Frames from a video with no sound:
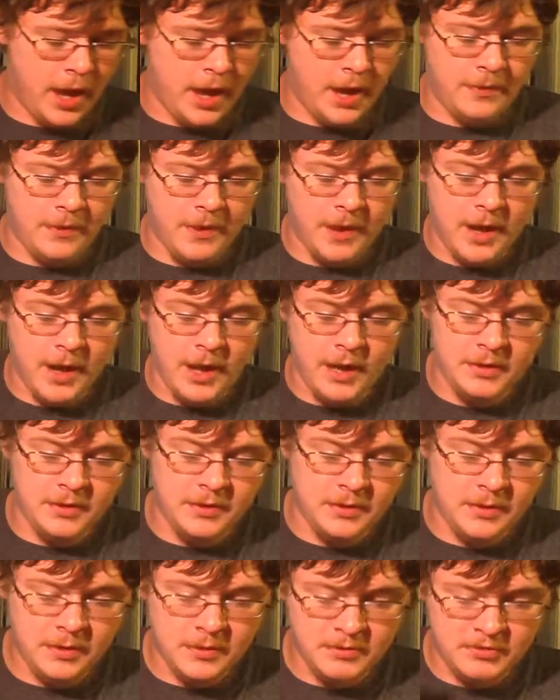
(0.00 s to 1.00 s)
And
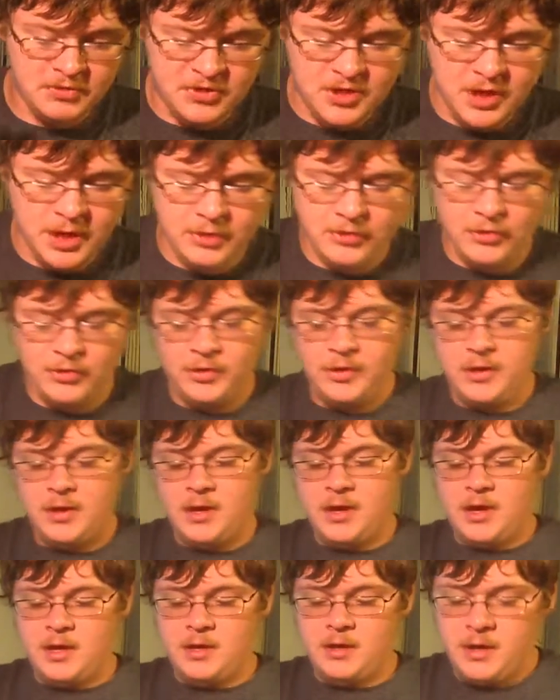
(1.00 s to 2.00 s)
then six
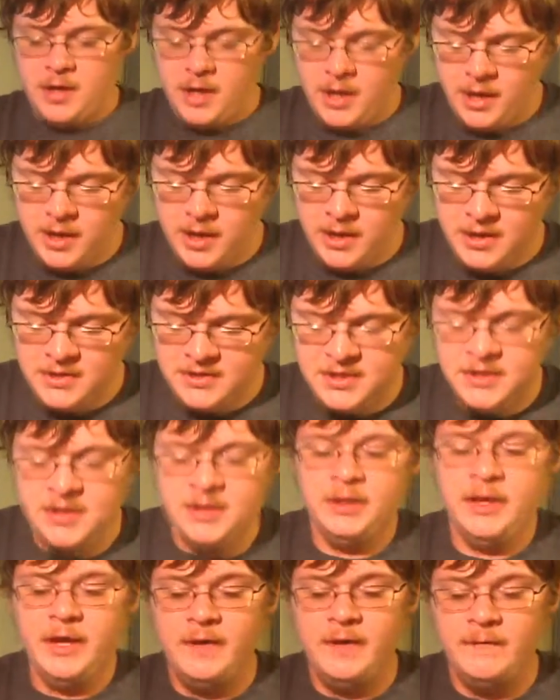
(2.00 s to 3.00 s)
is
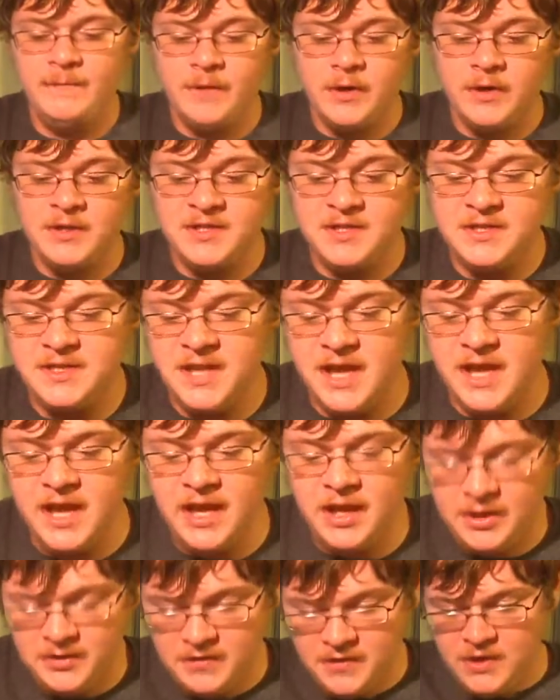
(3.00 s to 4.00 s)
the Link versus
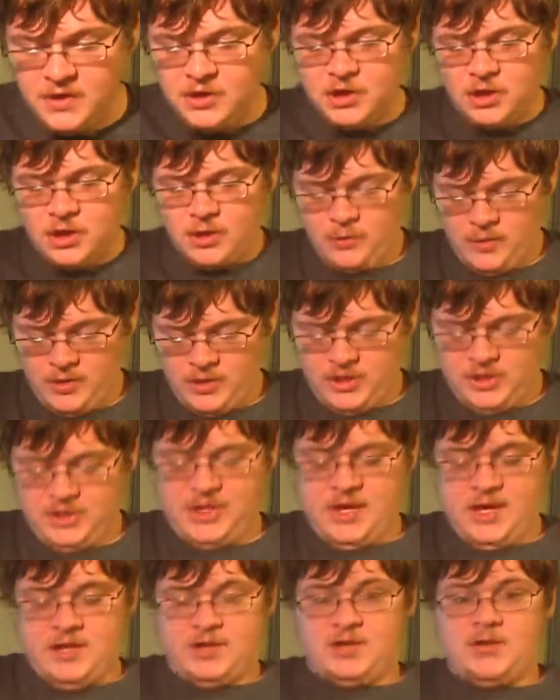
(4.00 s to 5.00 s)
Ink t-shirt, which
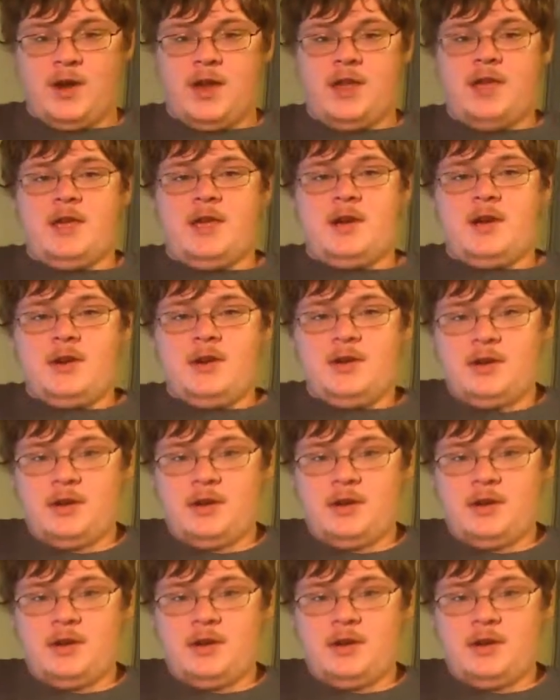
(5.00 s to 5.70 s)
is this right here.